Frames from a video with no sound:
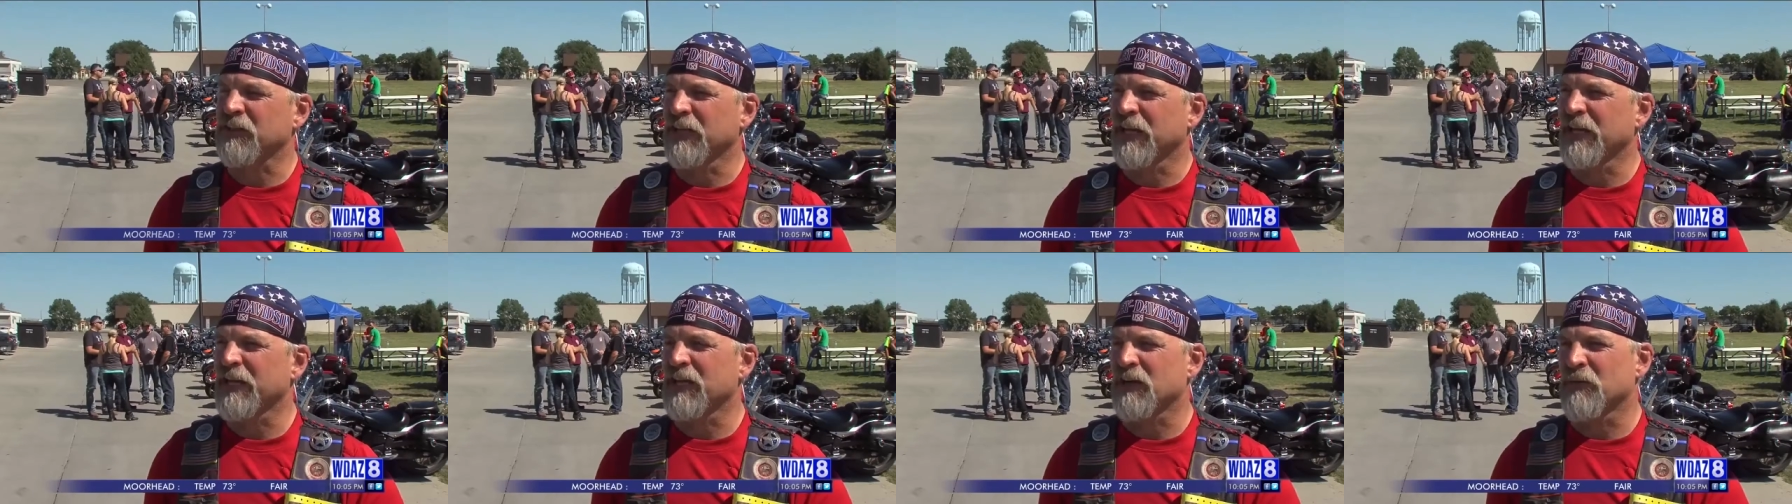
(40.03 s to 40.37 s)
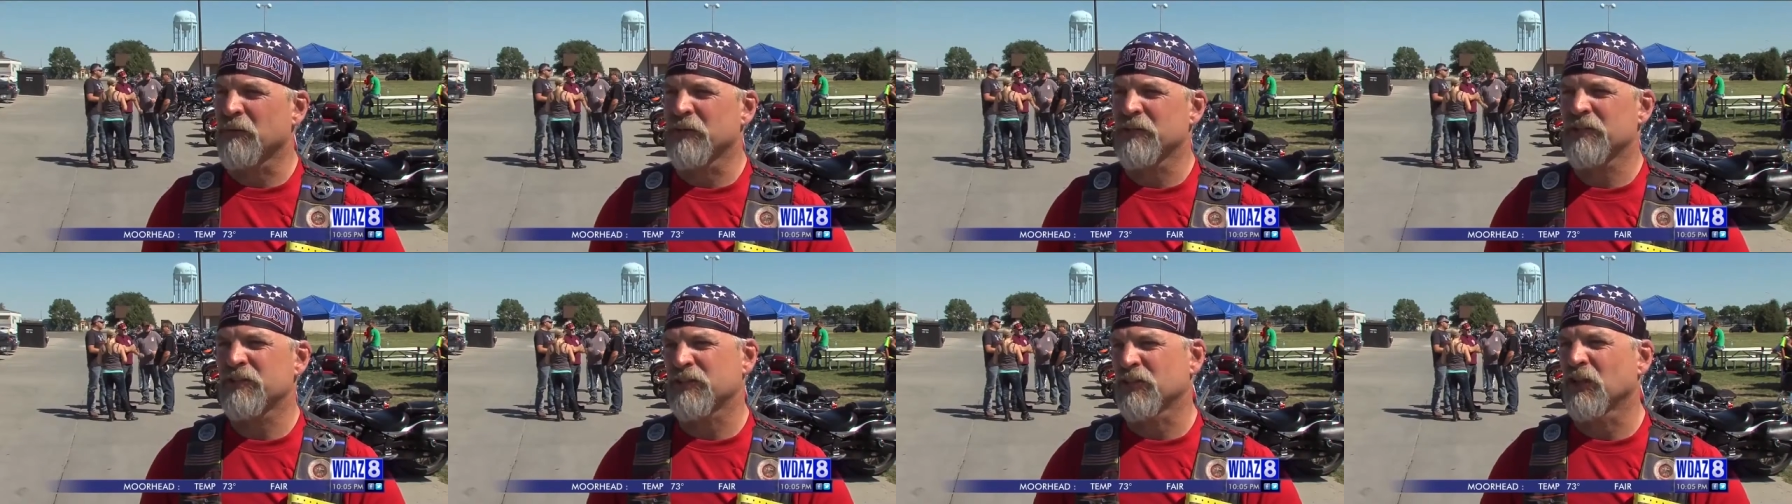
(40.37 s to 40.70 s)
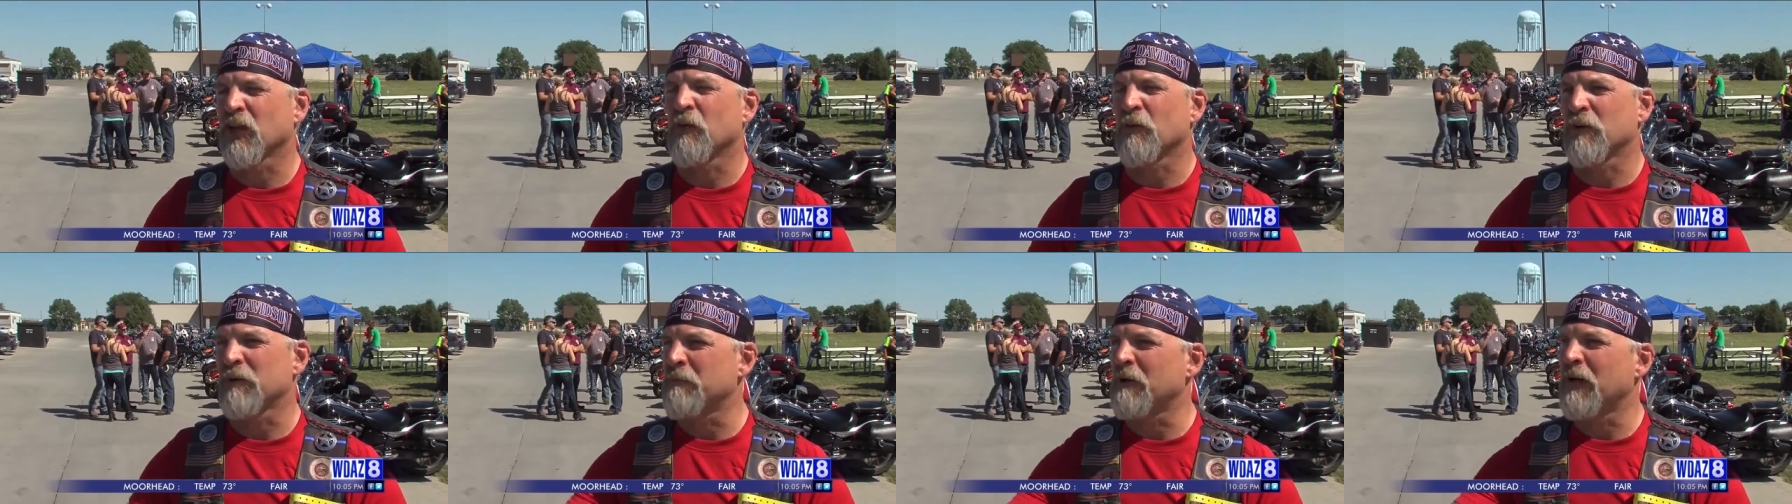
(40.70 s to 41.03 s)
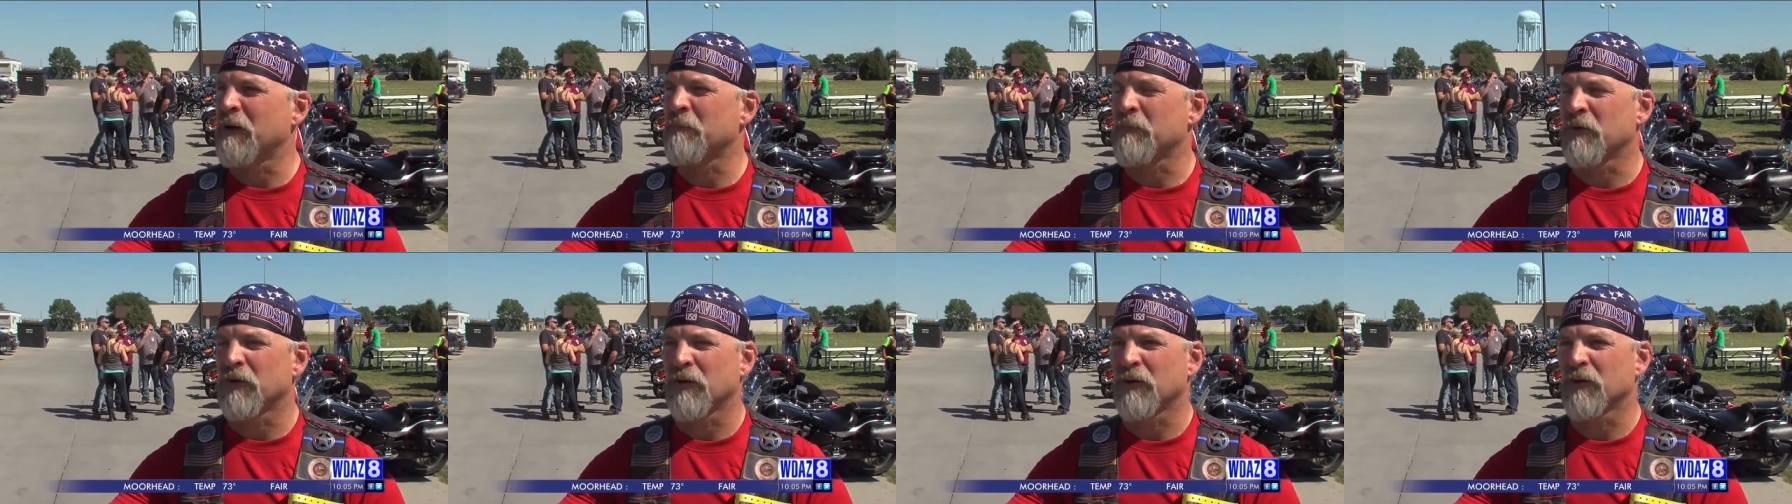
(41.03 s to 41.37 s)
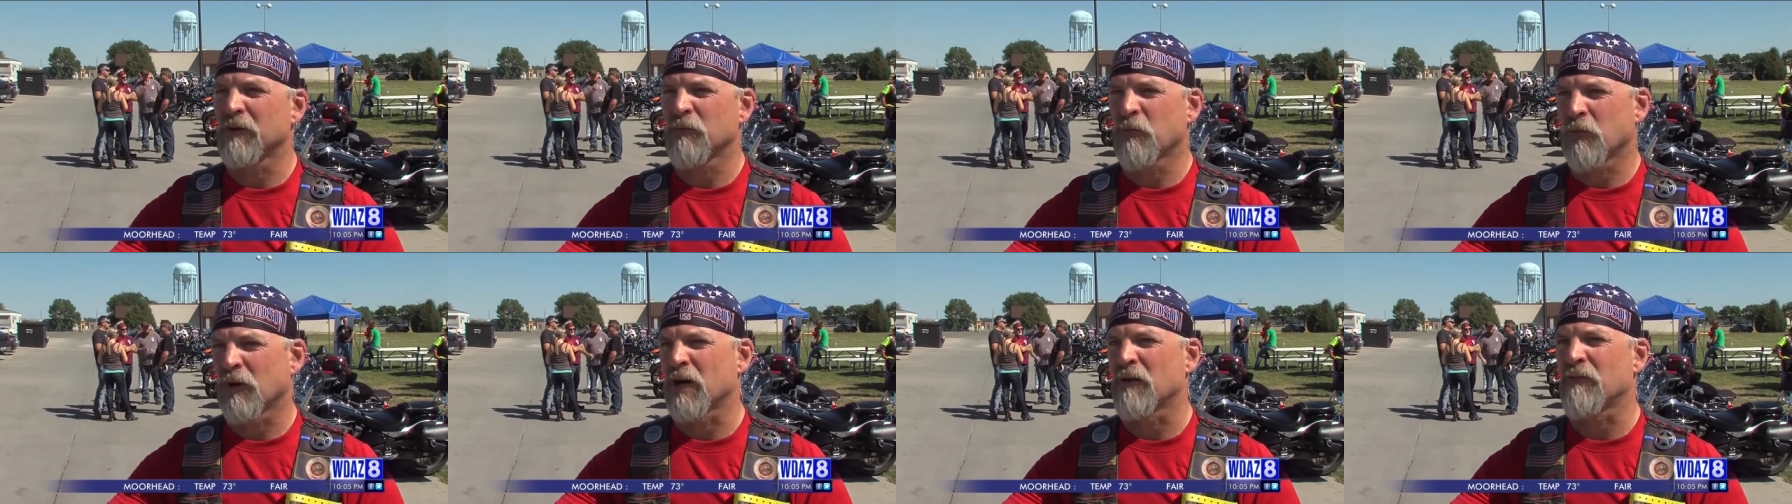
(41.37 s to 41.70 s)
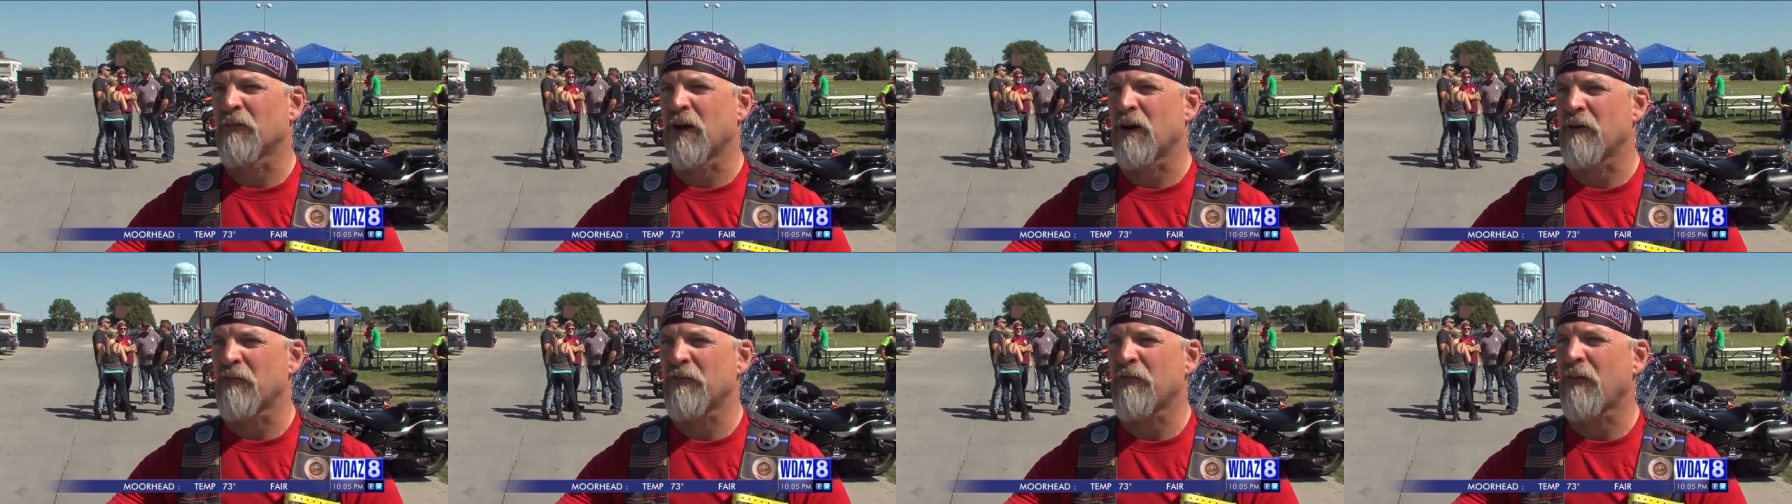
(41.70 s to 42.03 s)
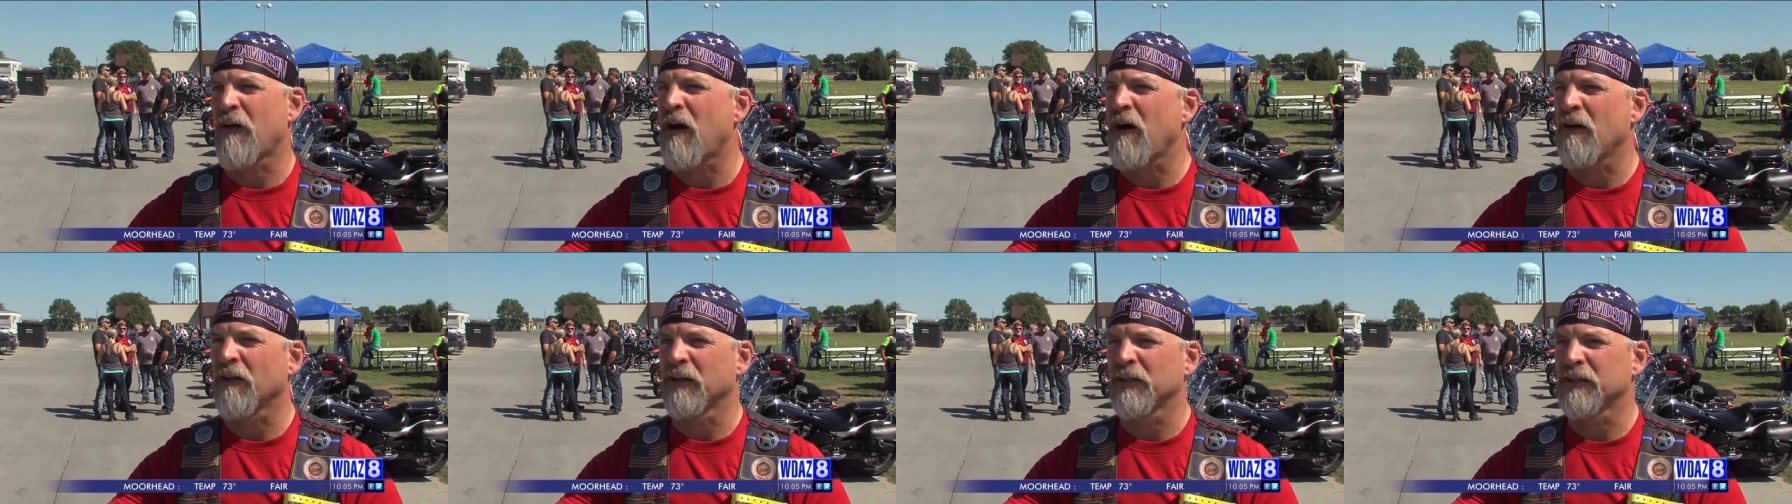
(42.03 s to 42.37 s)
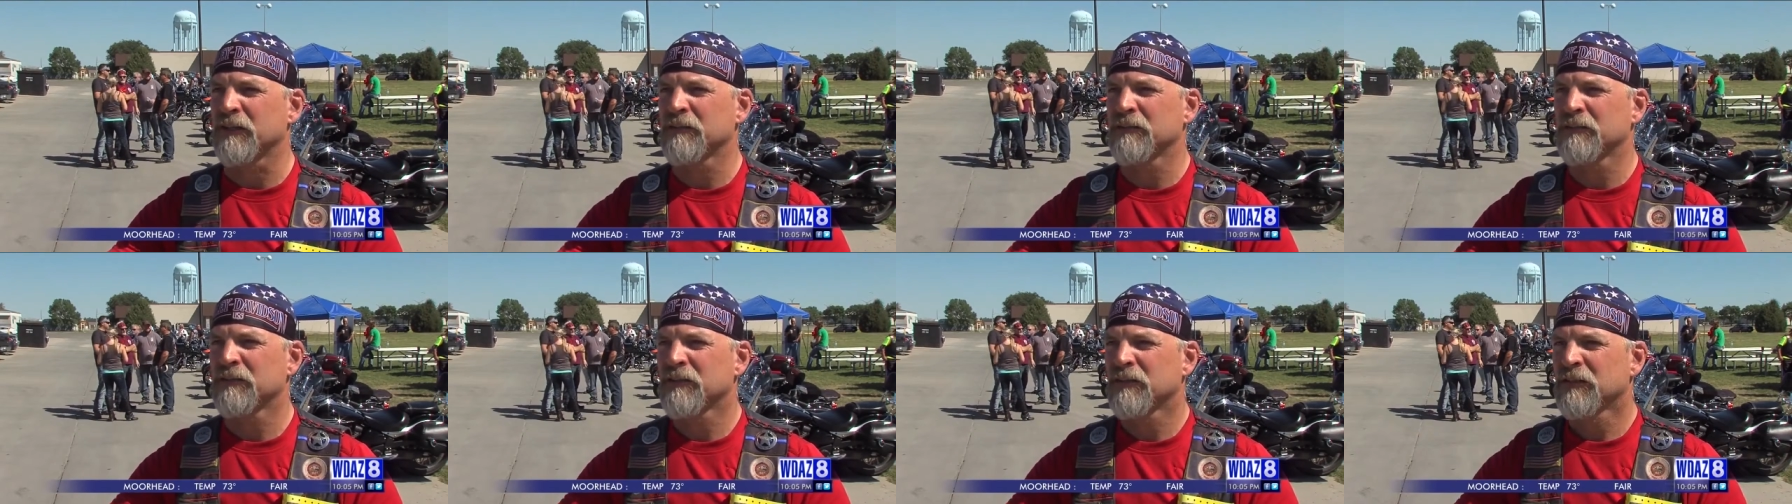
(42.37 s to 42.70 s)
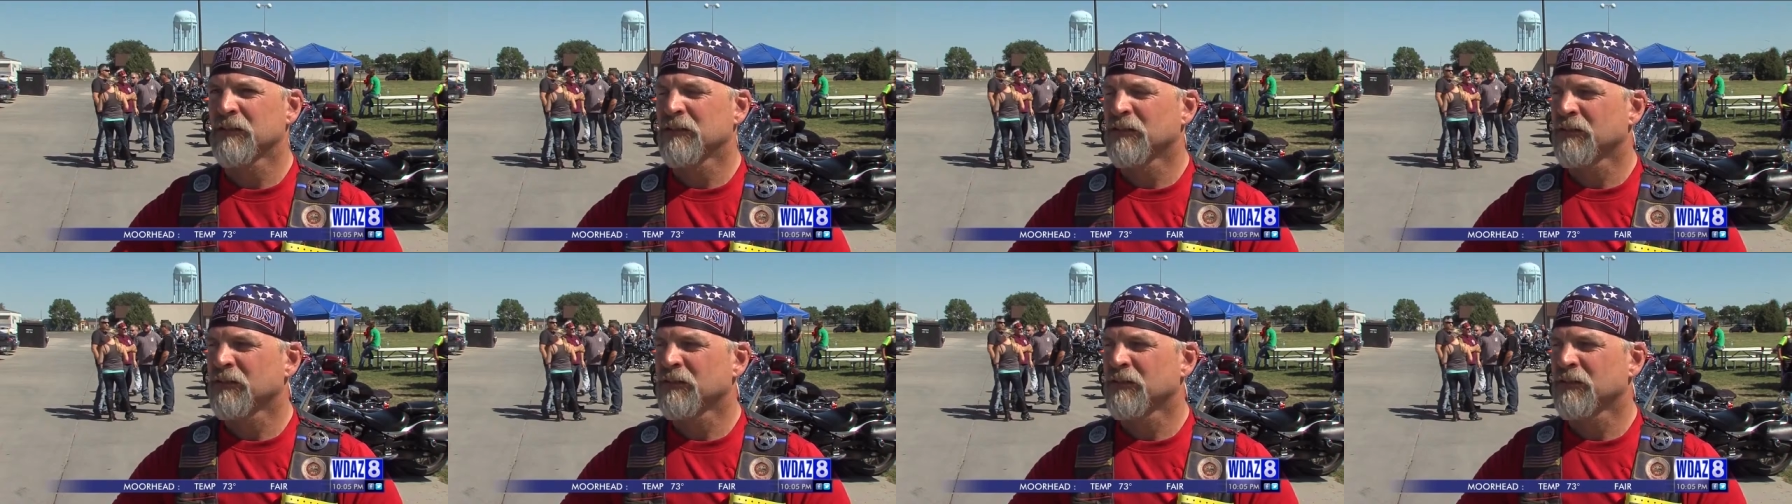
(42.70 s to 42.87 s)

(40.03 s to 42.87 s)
years later, we still remember one of our fallen